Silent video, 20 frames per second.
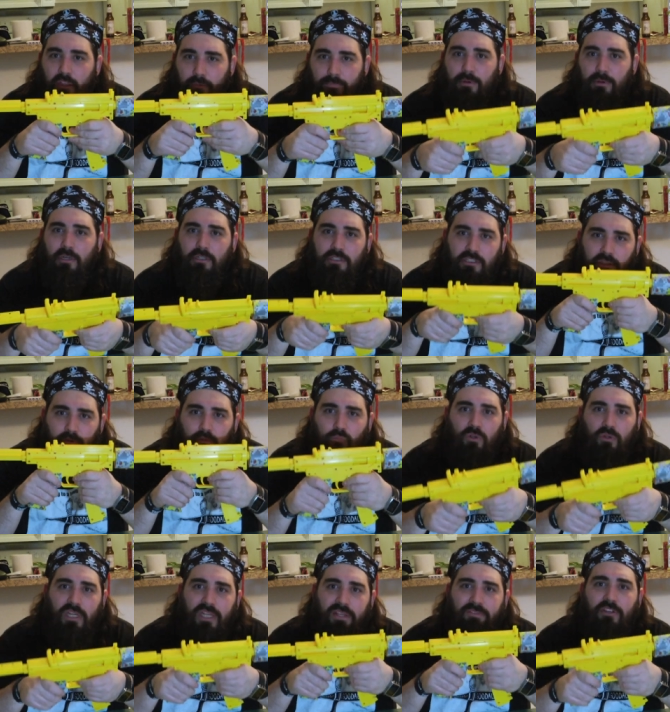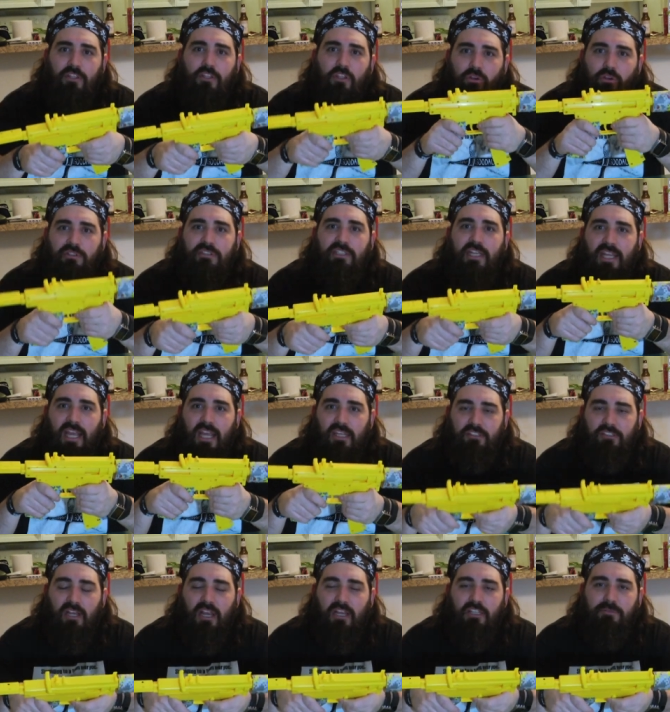the person wouldn't even notice they
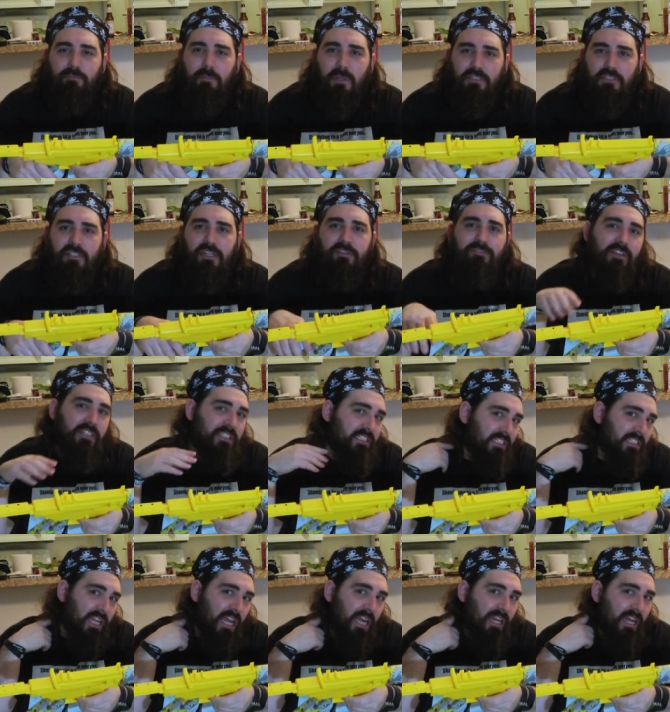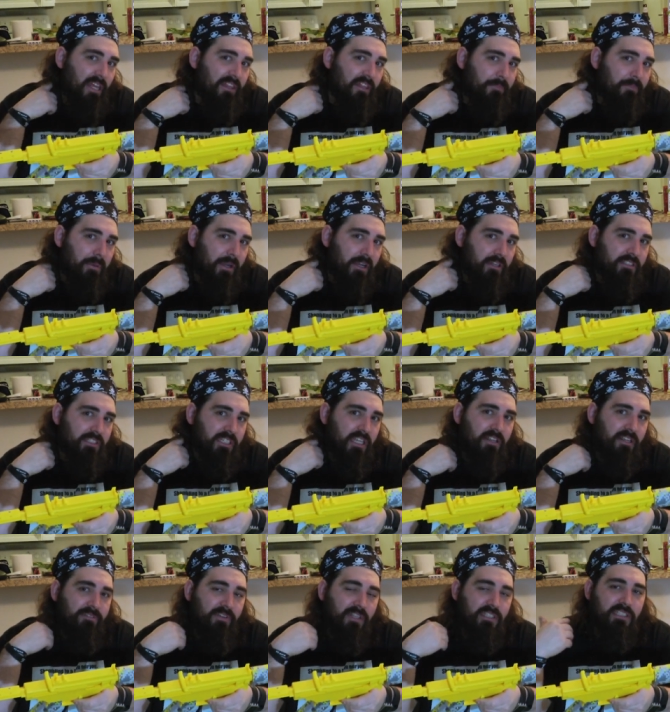got shot, especially if it's not on their bare
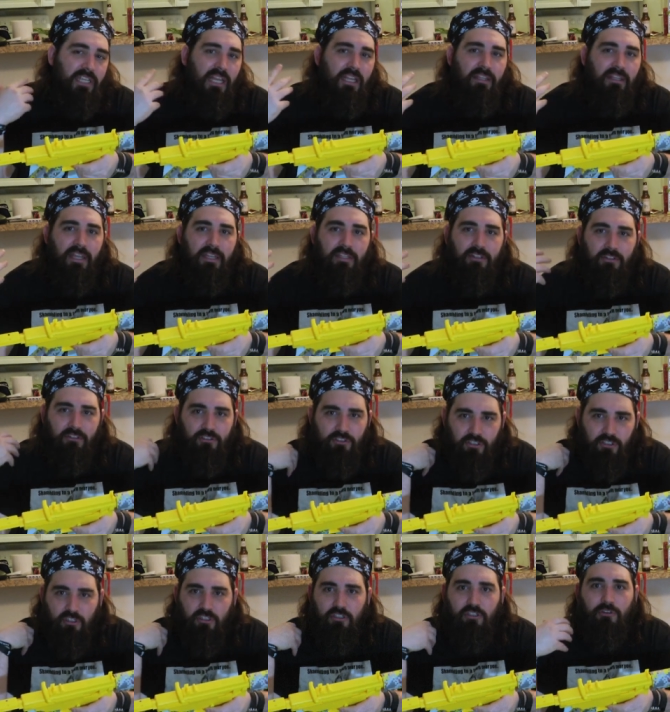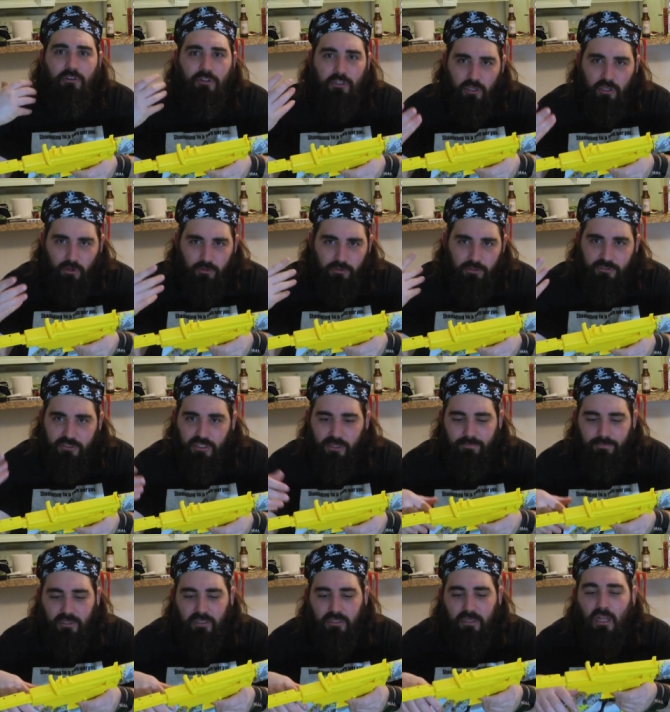skin. If it's on like their shirt or a coat or
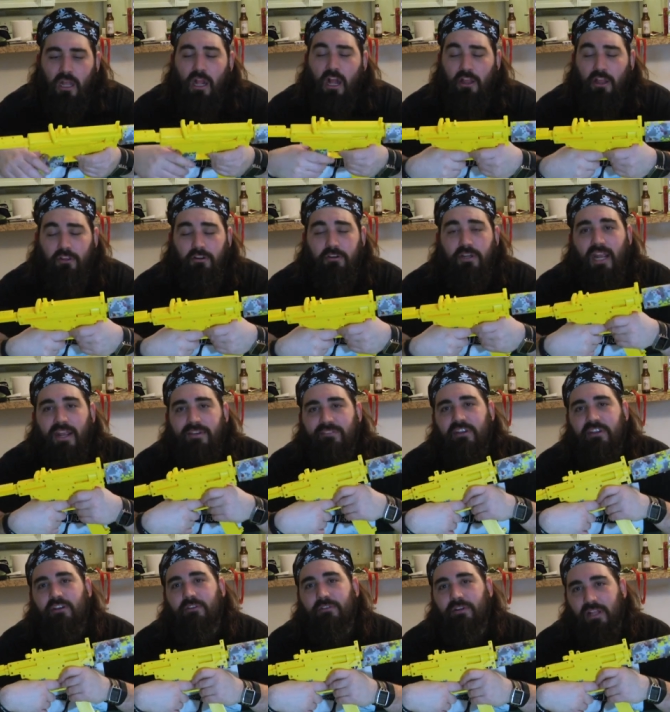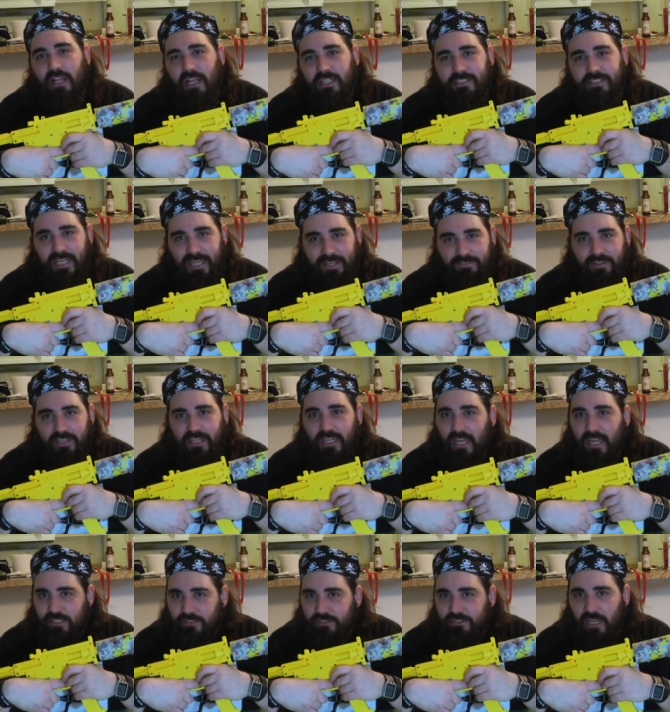something, they're not even going to realize they even
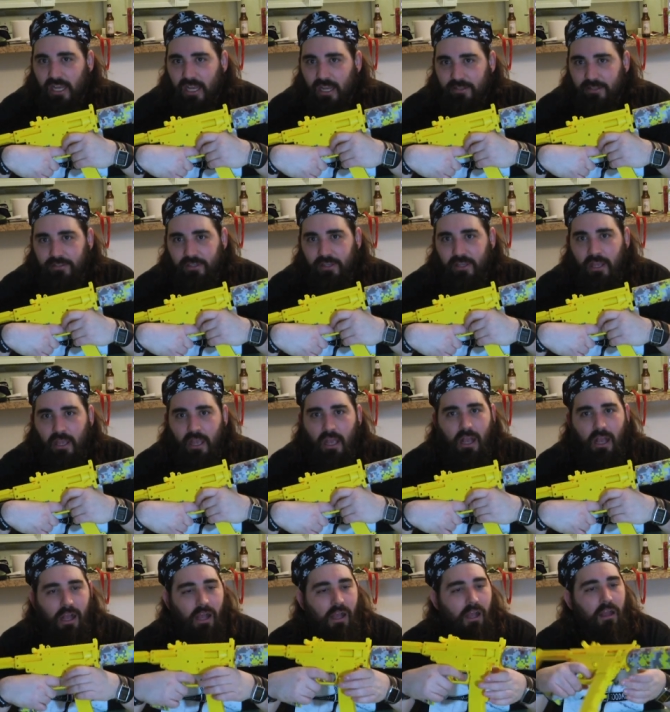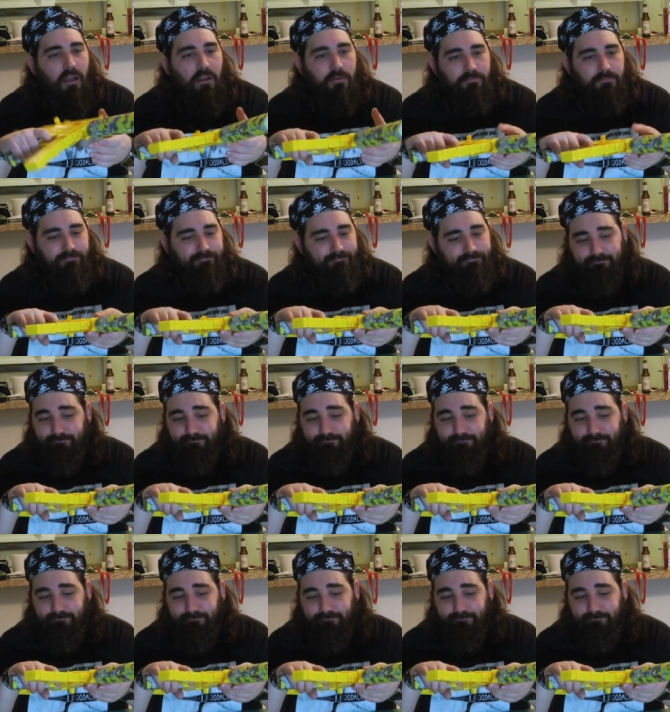got shot. Um,